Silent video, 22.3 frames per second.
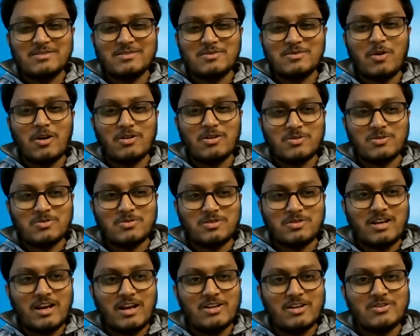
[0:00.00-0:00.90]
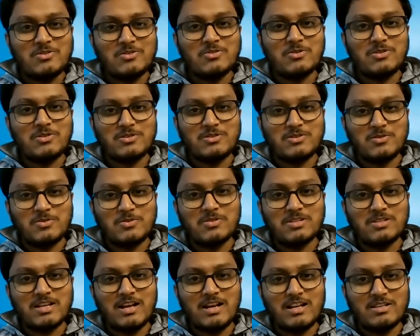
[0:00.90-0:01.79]
Uh, so what I should
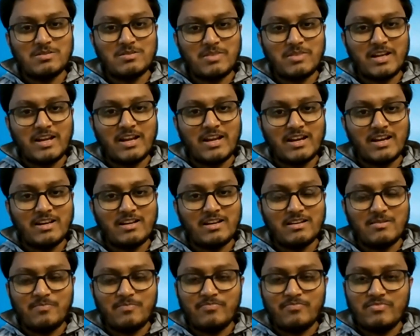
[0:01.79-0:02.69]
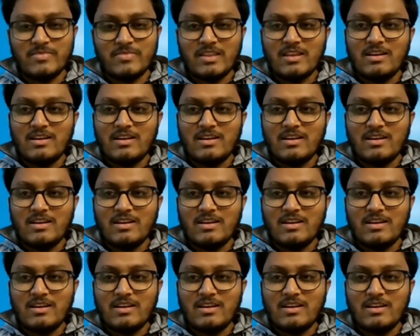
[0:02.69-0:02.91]
choose as my career.